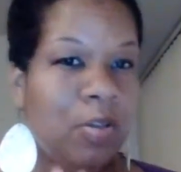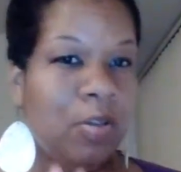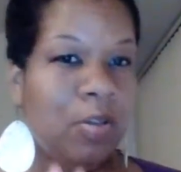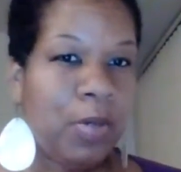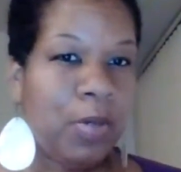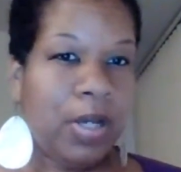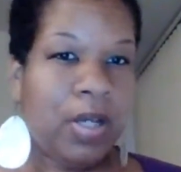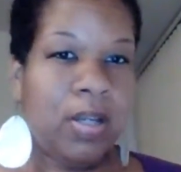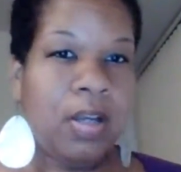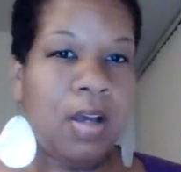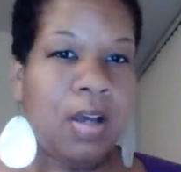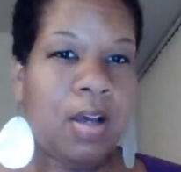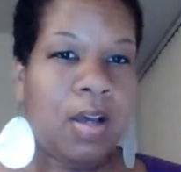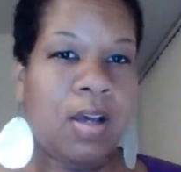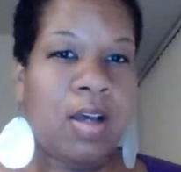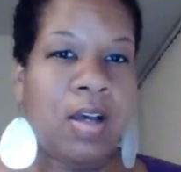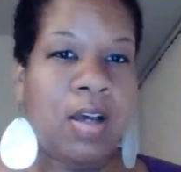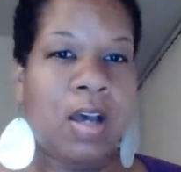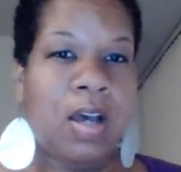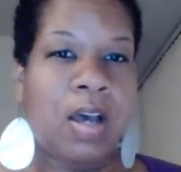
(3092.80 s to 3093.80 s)
either way,
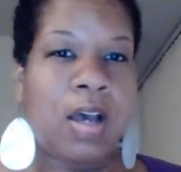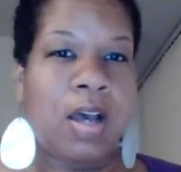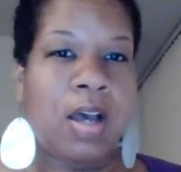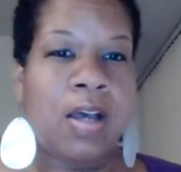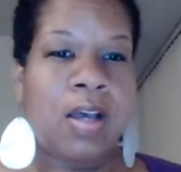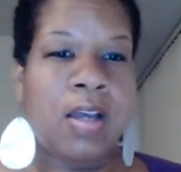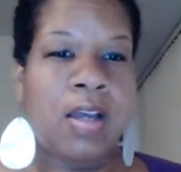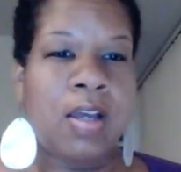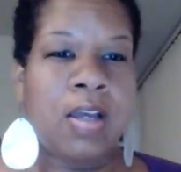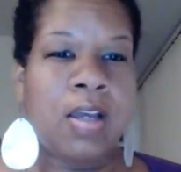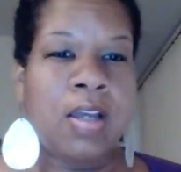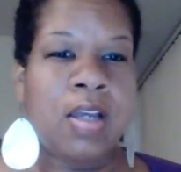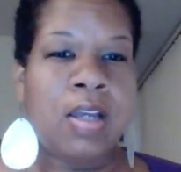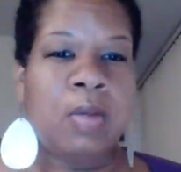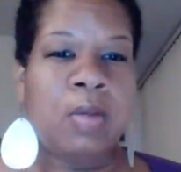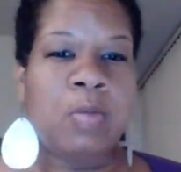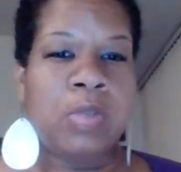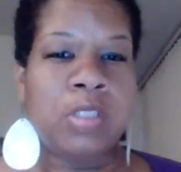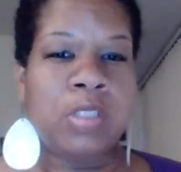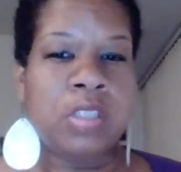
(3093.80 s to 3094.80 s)

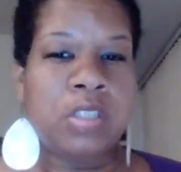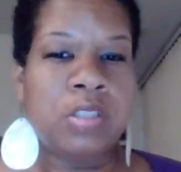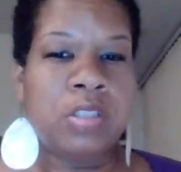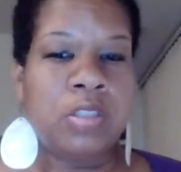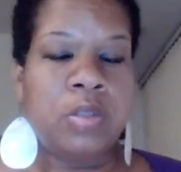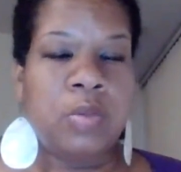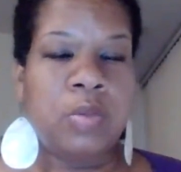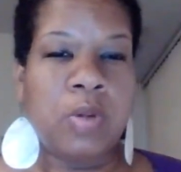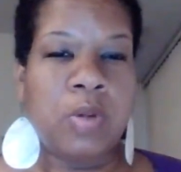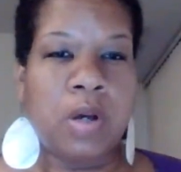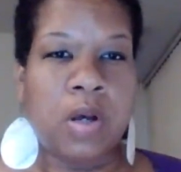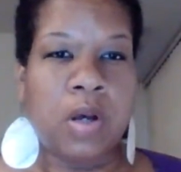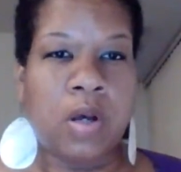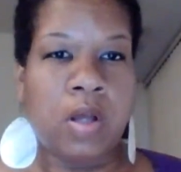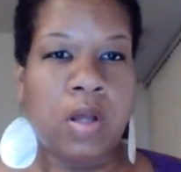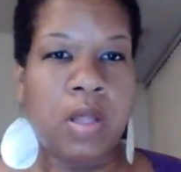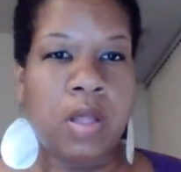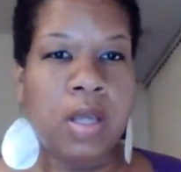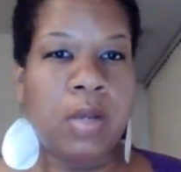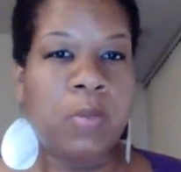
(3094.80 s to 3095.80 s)
I wish you
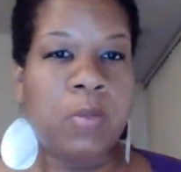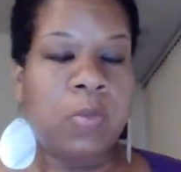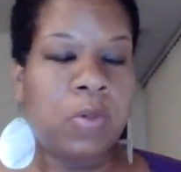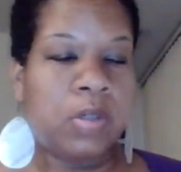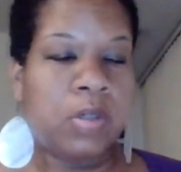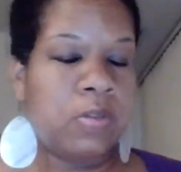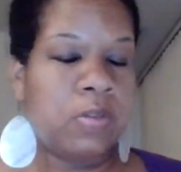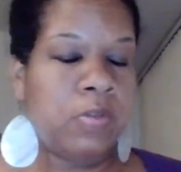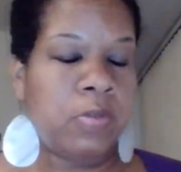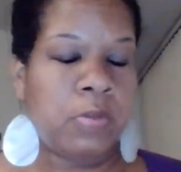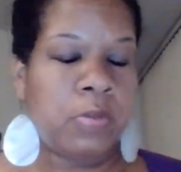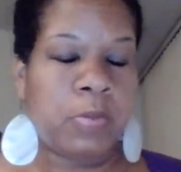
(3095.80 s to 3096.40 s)
all a wonderful,